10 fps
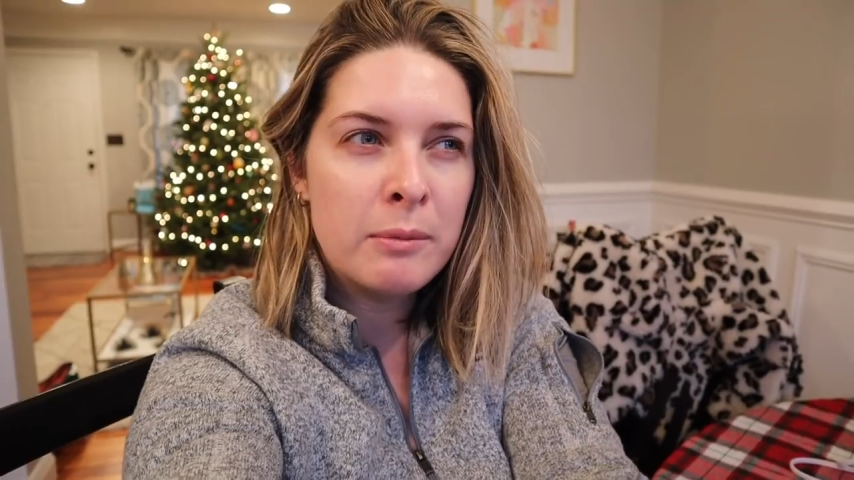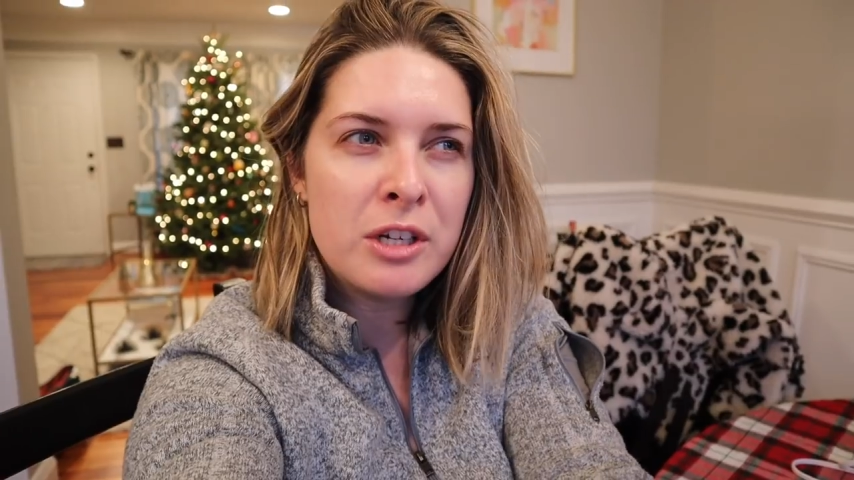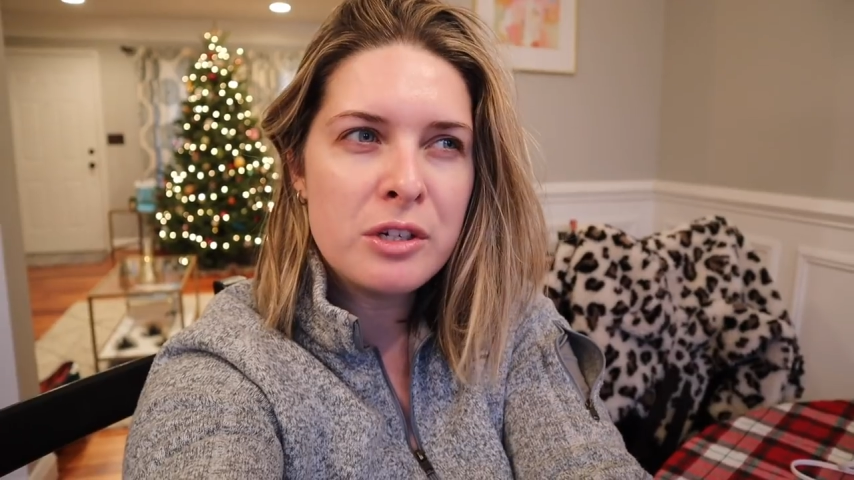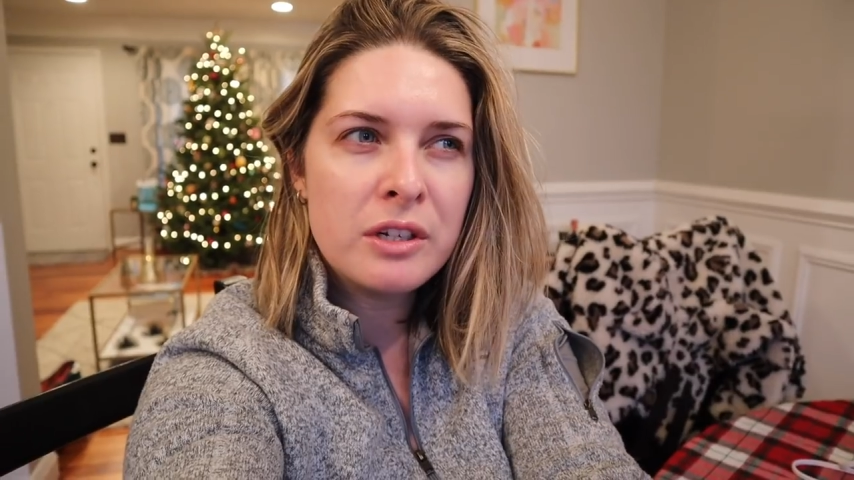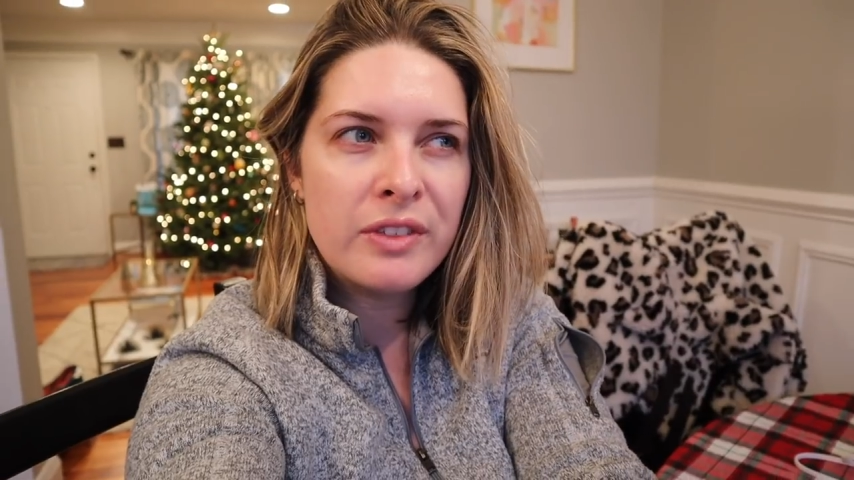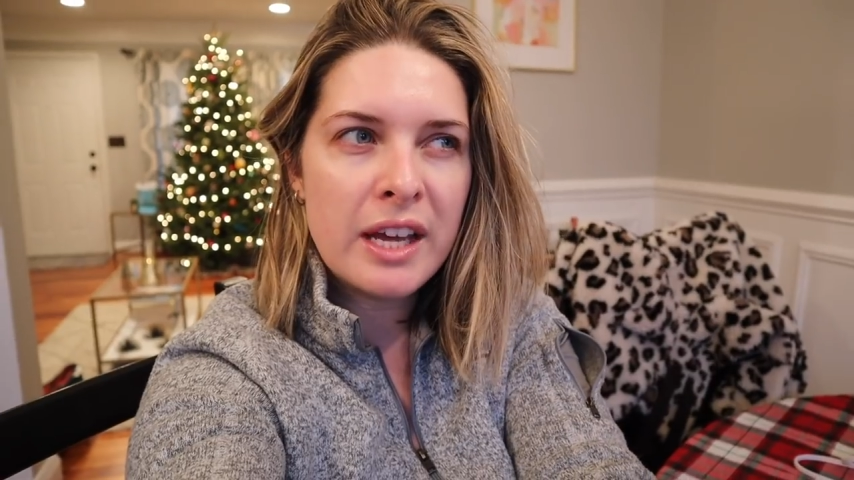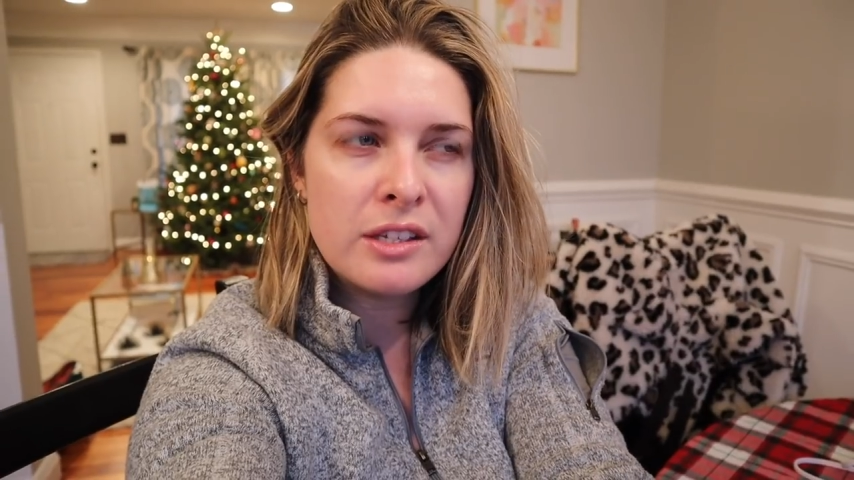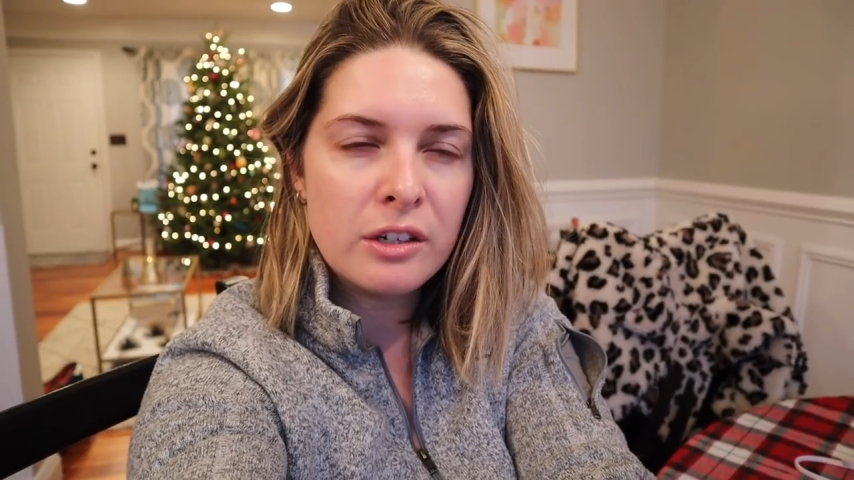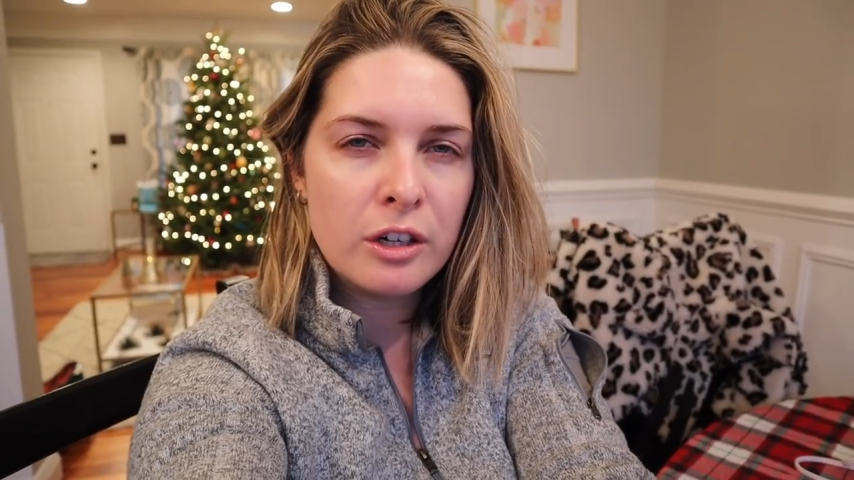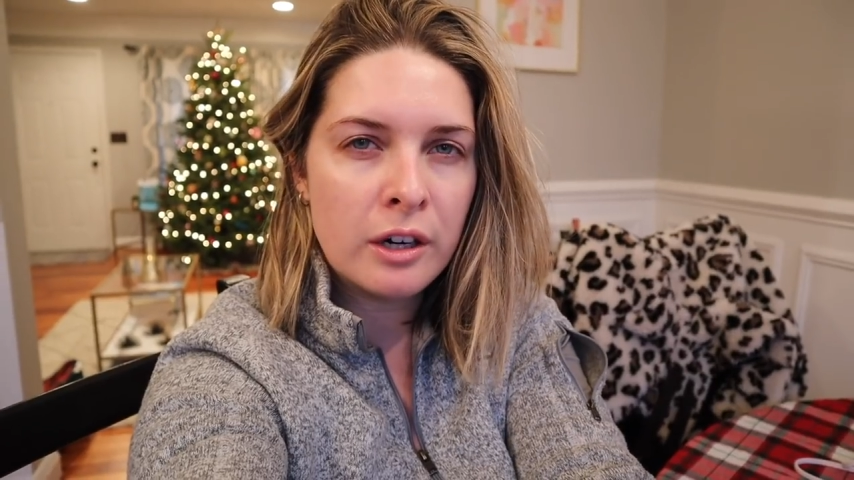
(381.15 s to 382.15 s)
I'm not sure if
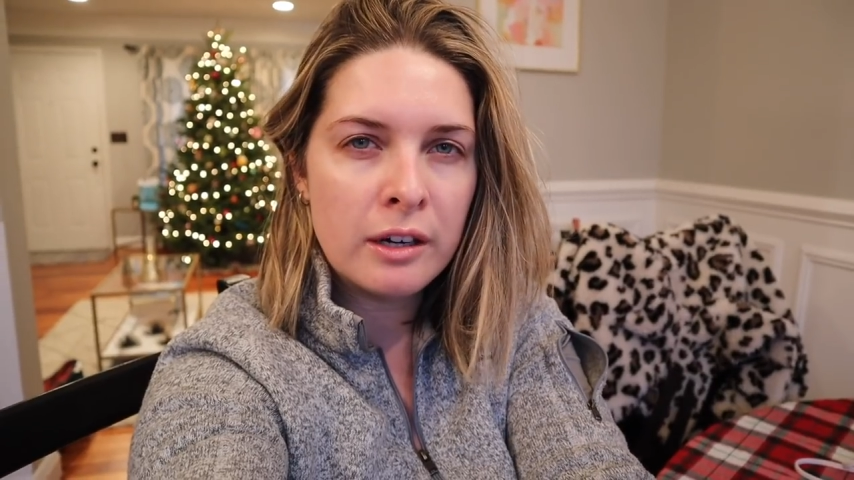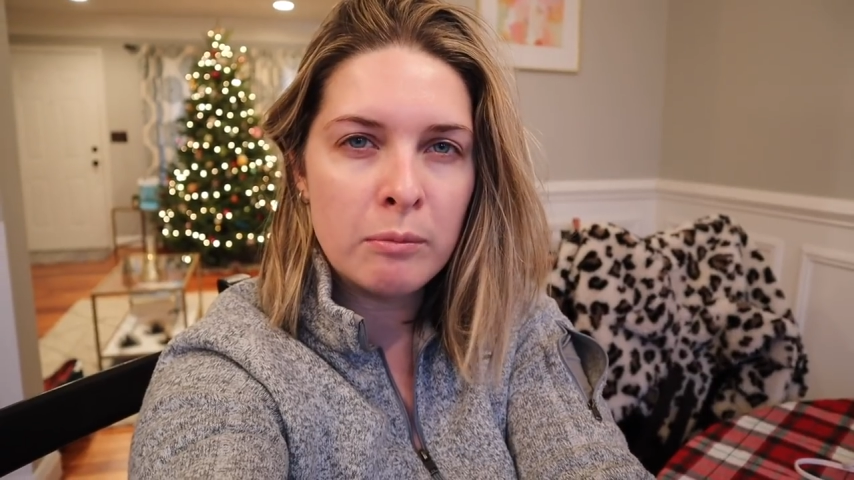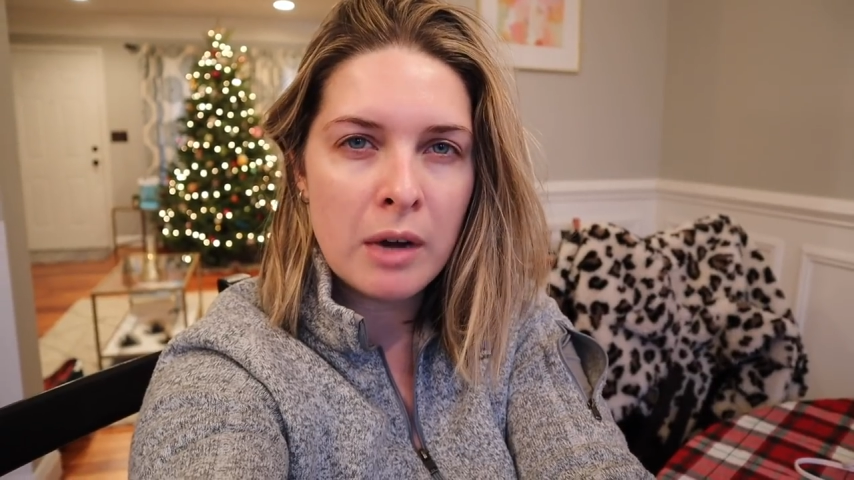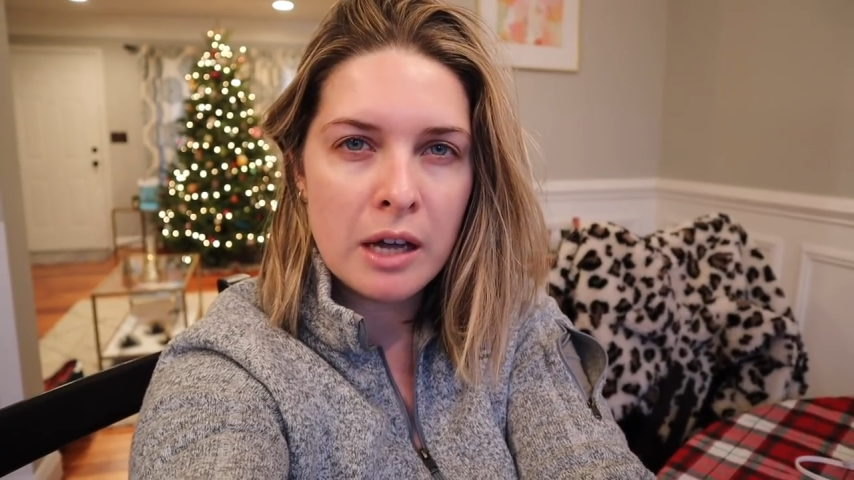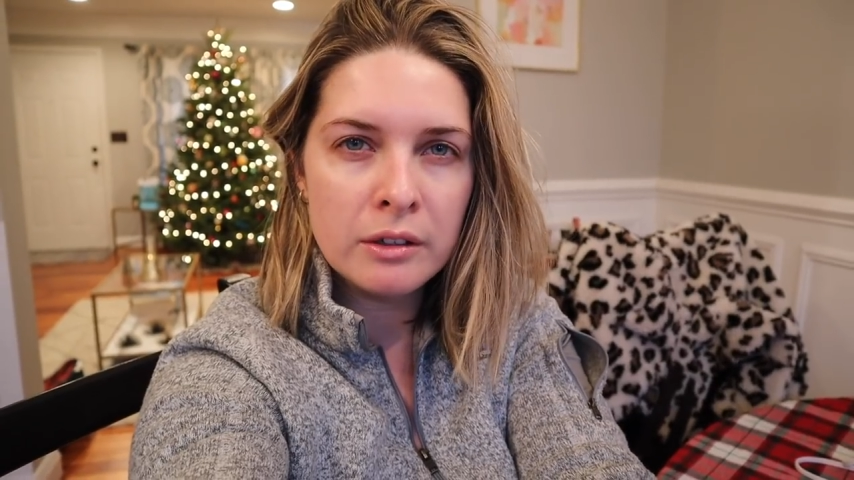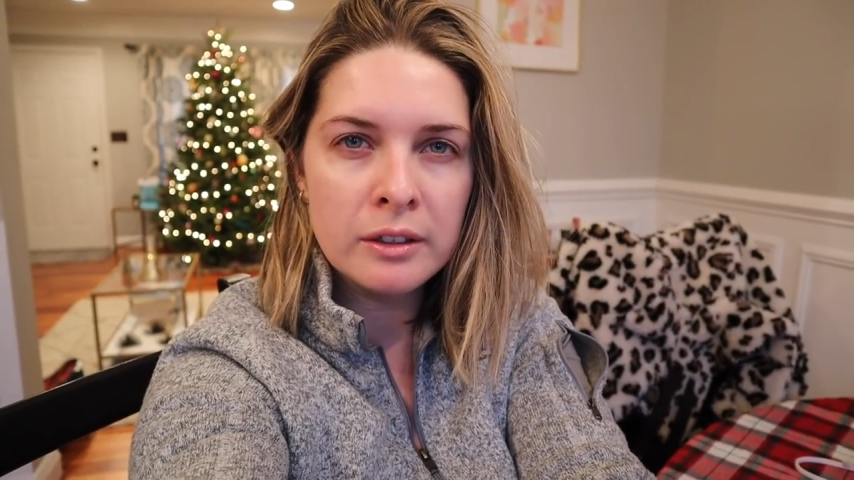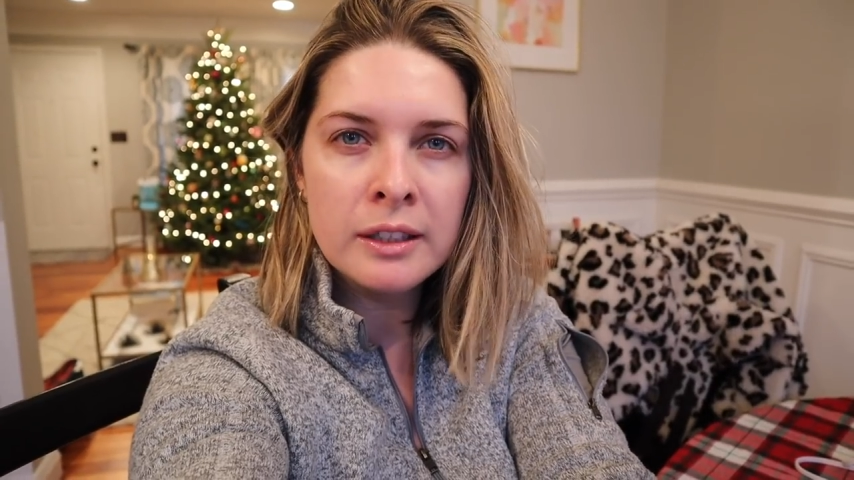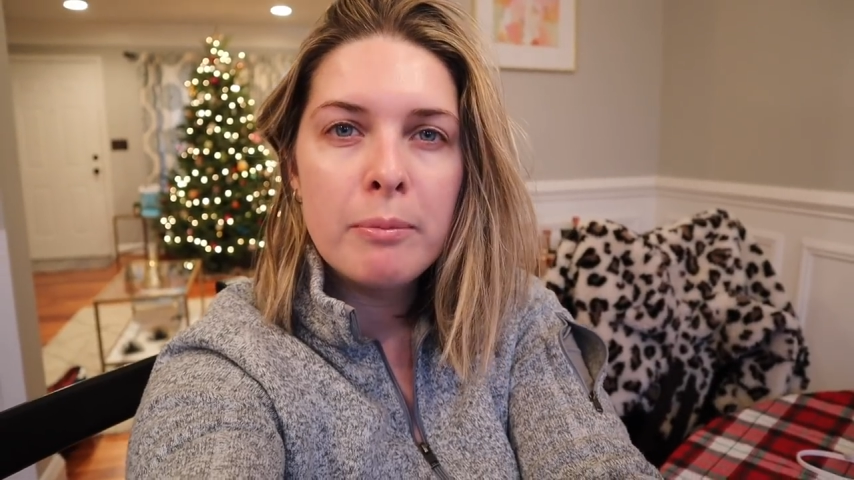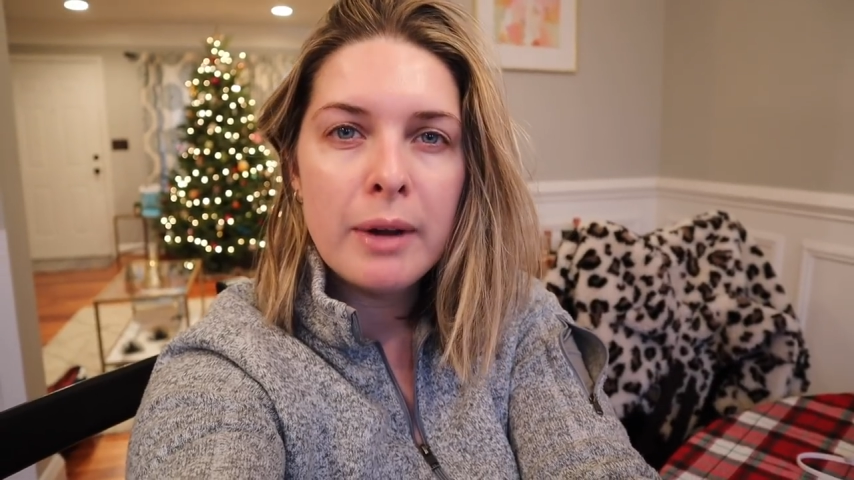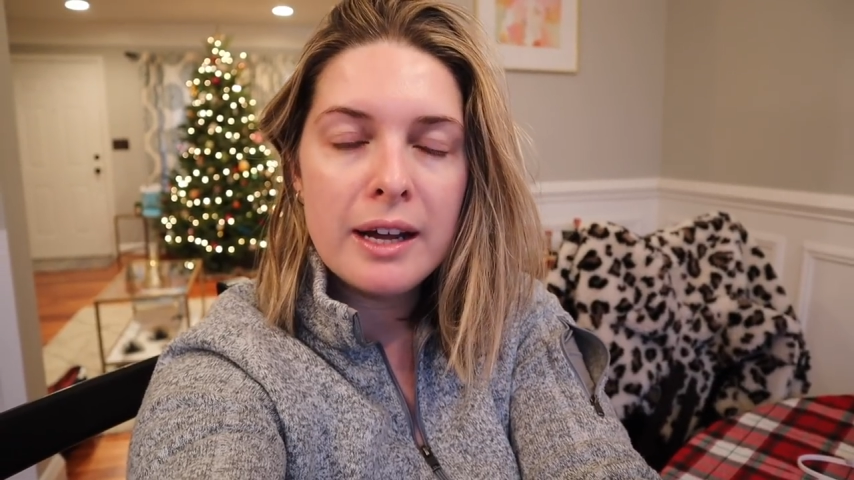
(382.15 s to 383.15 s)
that's a current
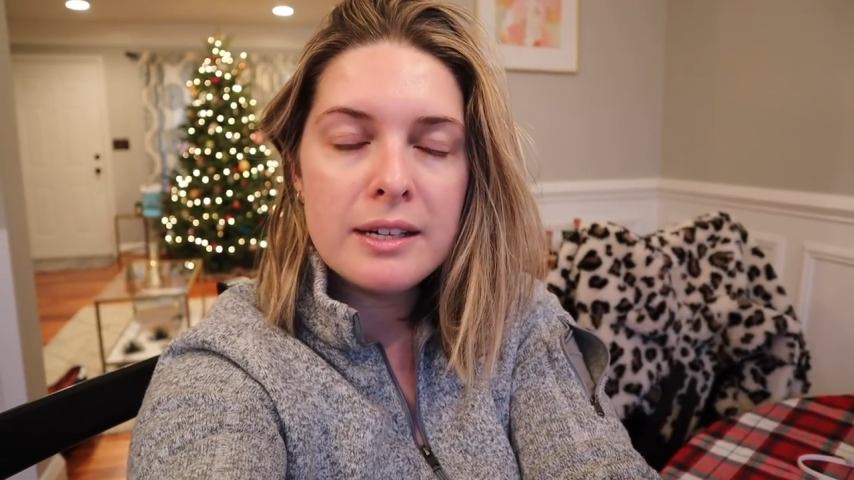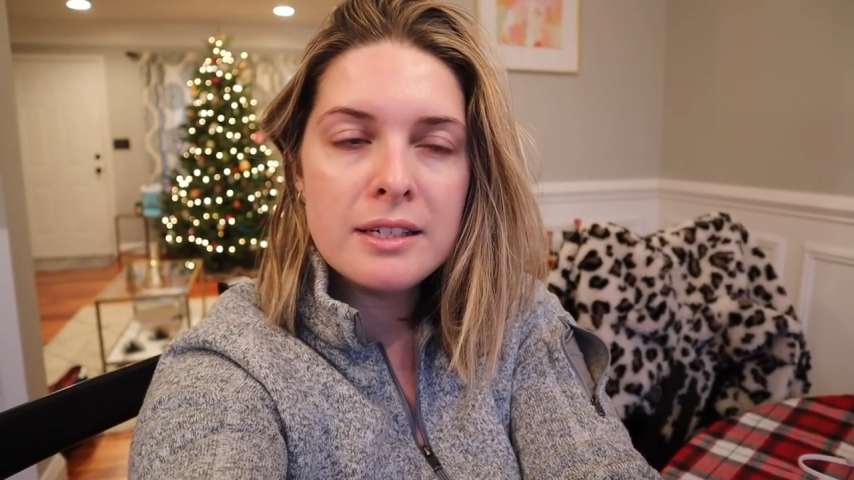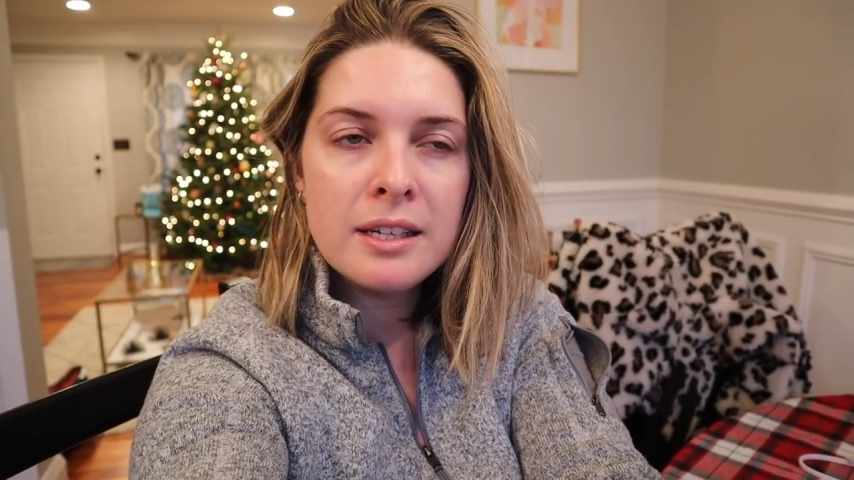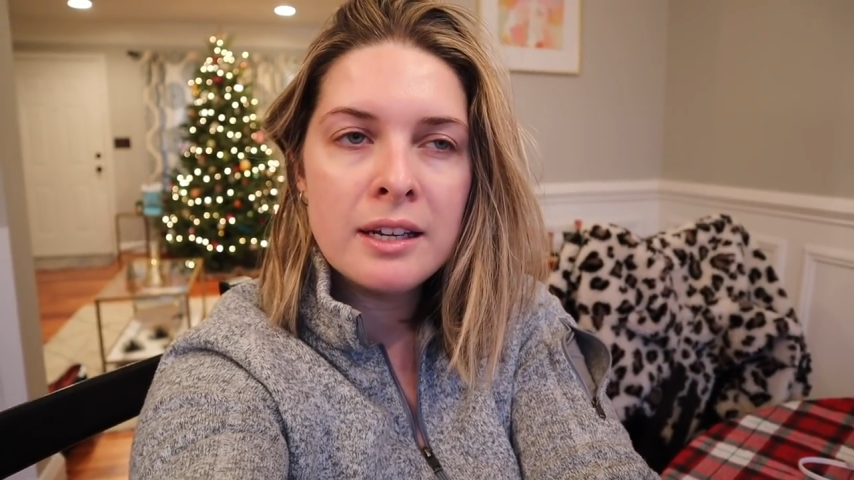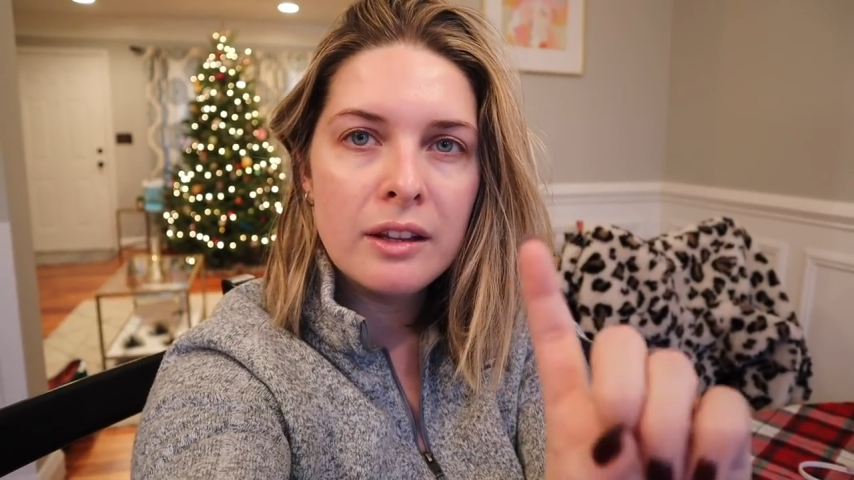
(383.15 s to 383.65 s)
model, but